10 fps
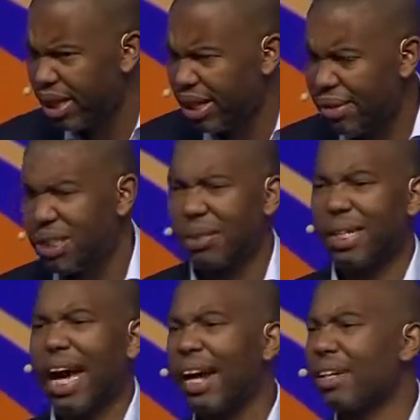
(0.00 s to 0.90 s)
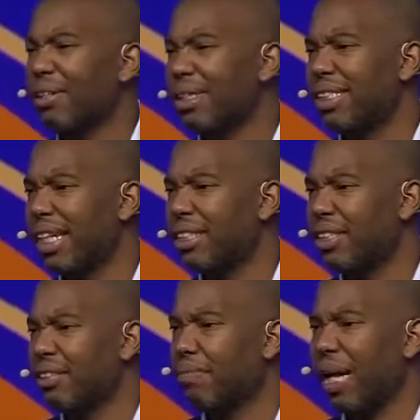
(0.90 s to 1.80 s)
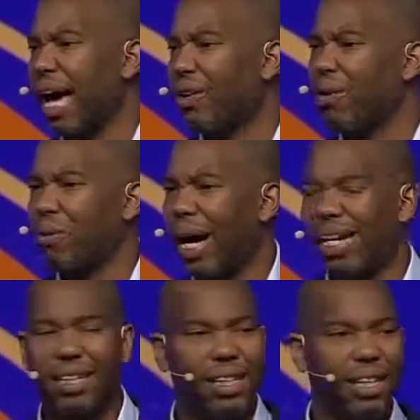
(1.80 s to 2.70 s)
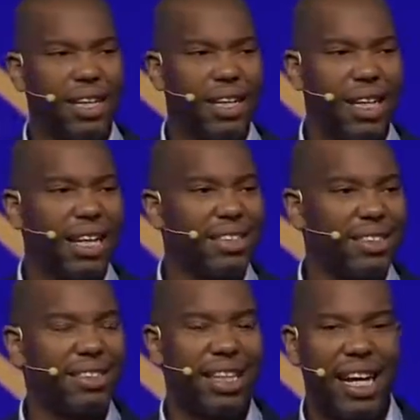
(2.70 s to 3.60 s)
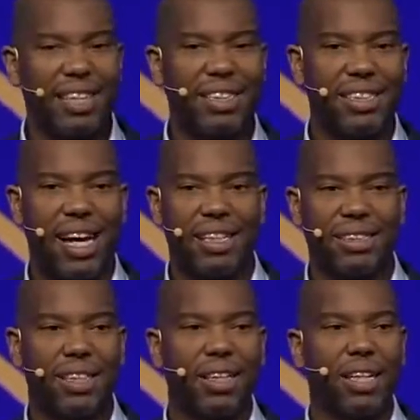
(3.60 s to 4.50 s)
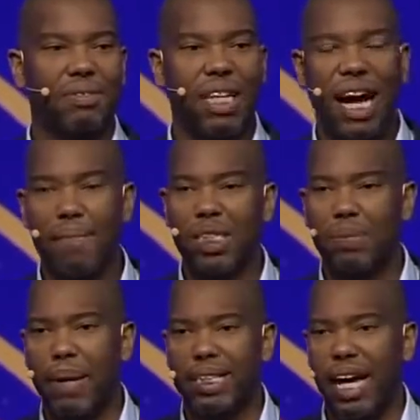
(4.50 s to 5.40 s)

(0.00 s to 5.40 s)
There is no categorization of black or white that can sustain the test of time and space.